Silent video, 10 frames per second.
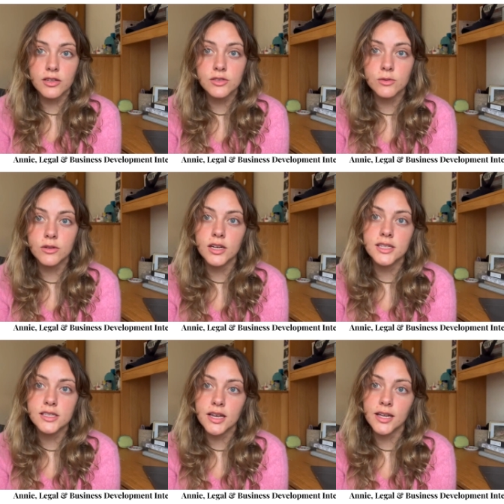school and
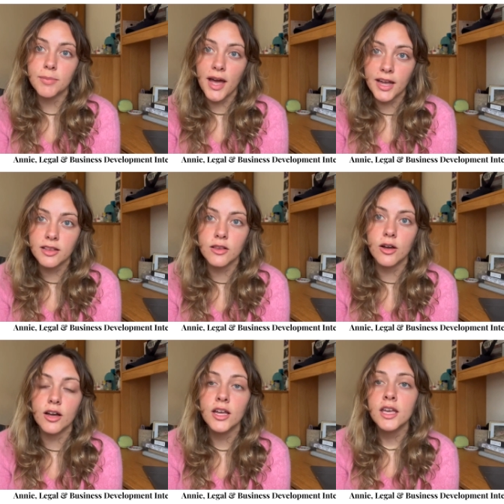study patent
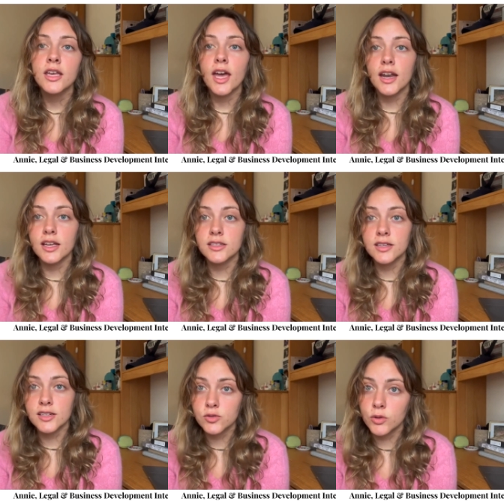law and
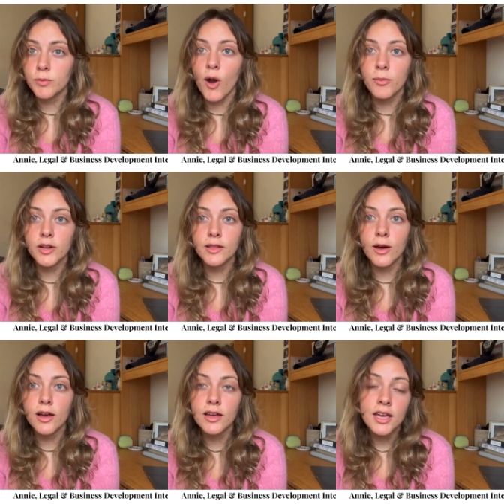intellectual property
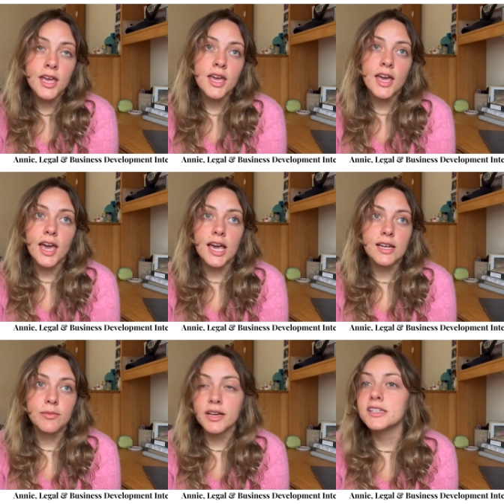law. And
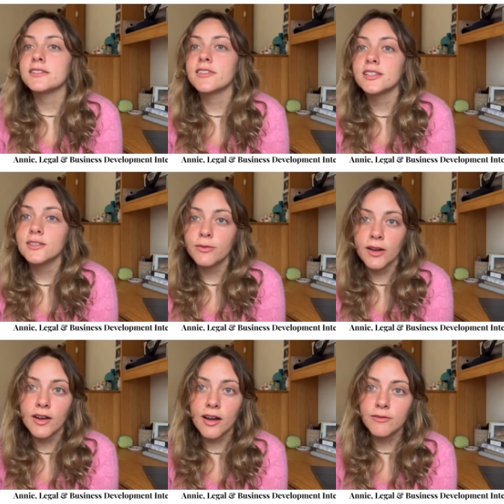because of this
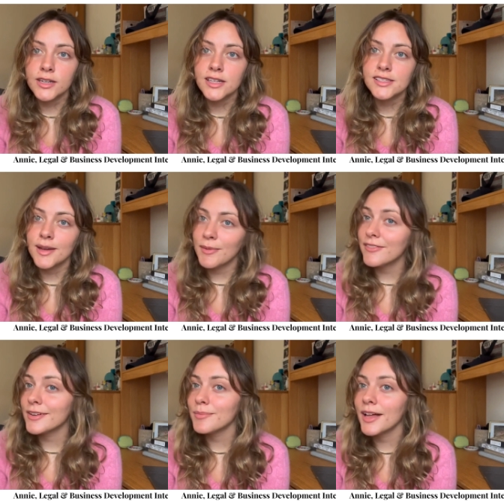newfound confidence, I'm
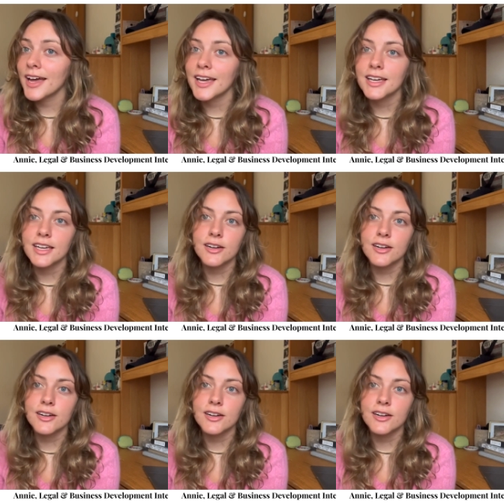even applying a year